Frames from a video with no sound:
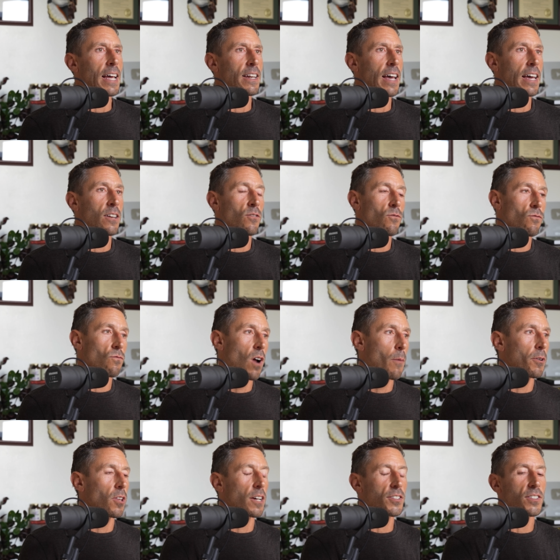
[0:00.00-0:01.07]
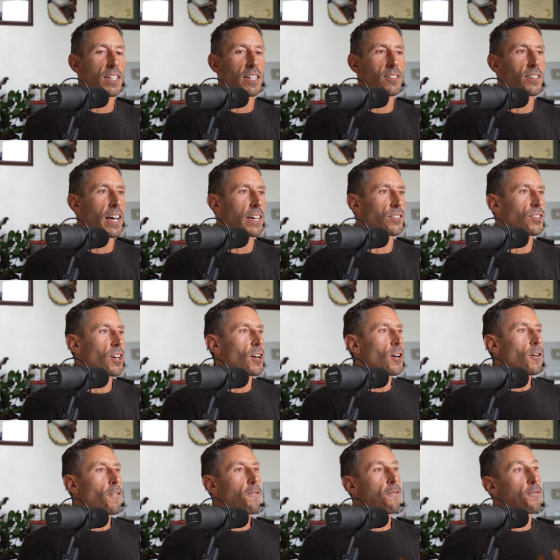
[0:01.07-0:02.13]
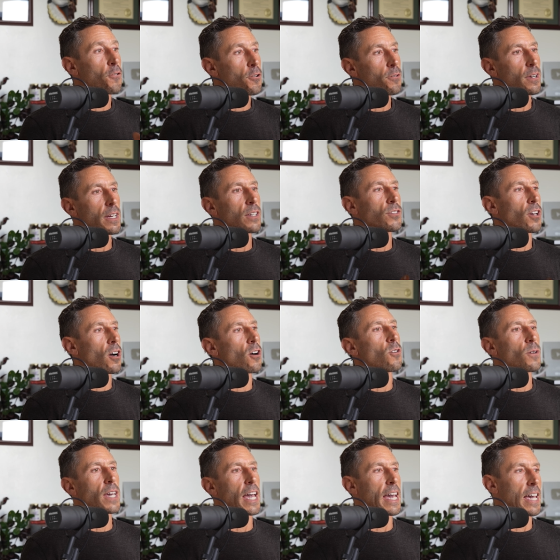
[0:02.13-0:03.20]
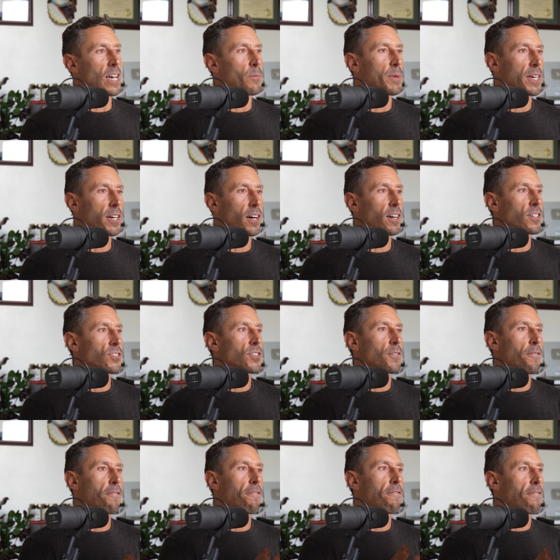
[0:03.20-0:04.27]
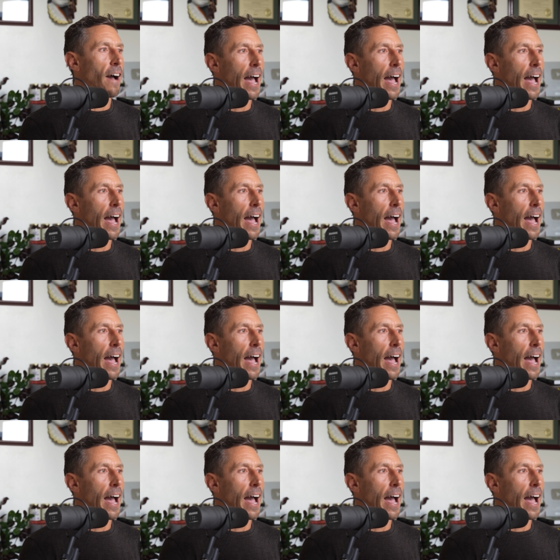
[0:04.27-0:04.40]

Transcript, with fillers: And, and Robert Lustig says, fruit is okay because the